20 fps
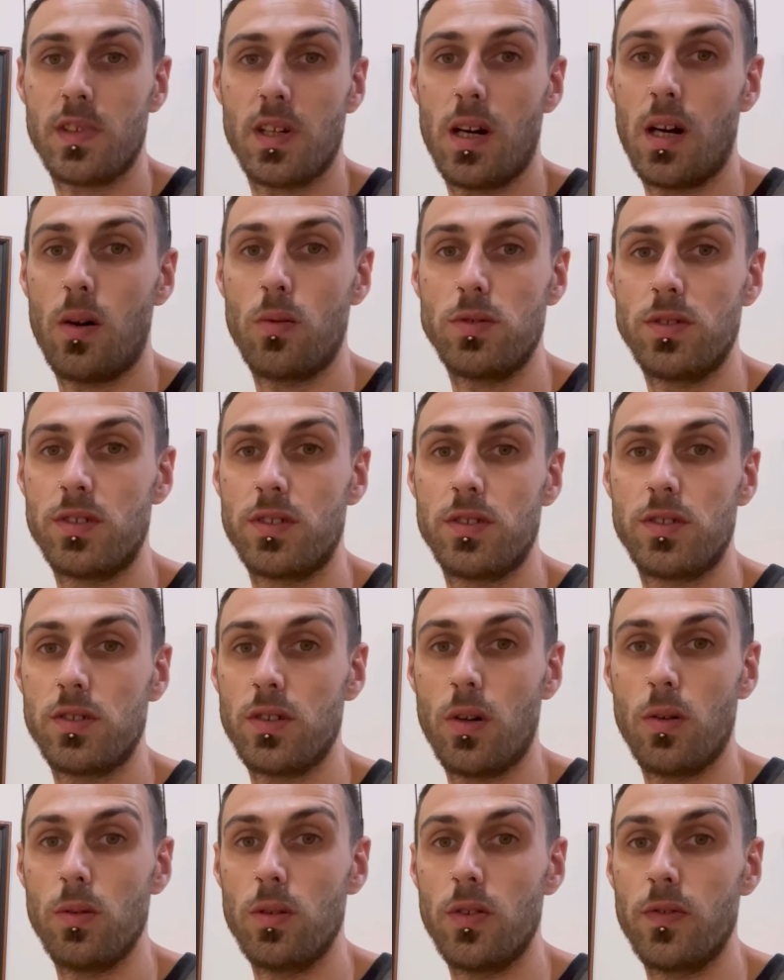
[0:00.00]
I would
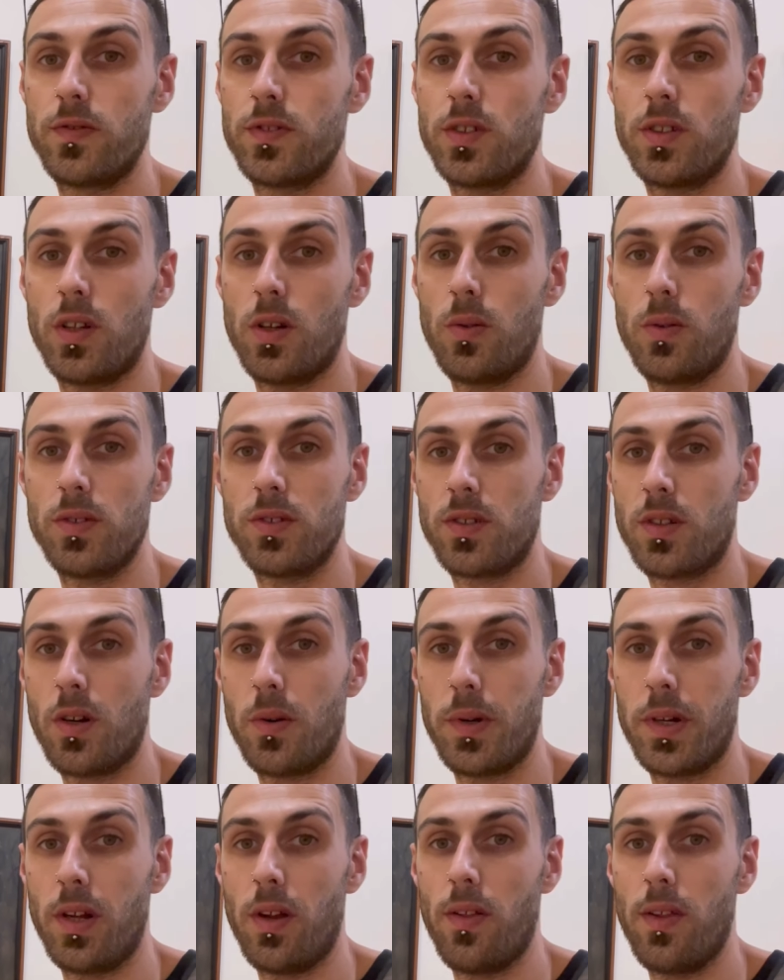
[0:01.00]
so love to know what's
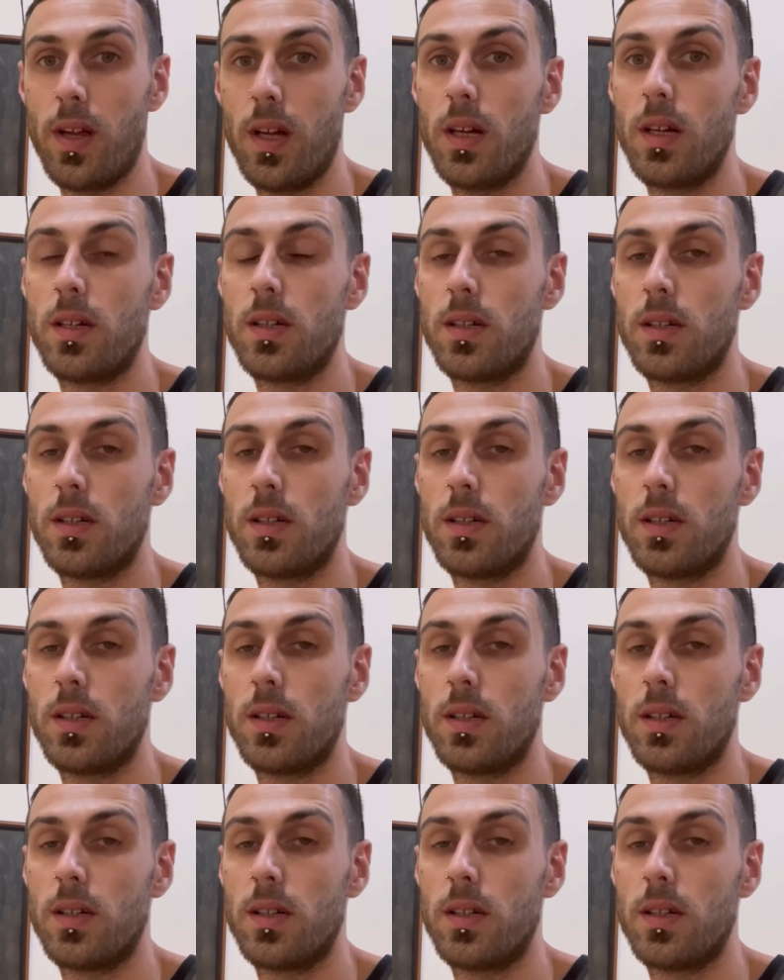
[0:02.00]
going on there.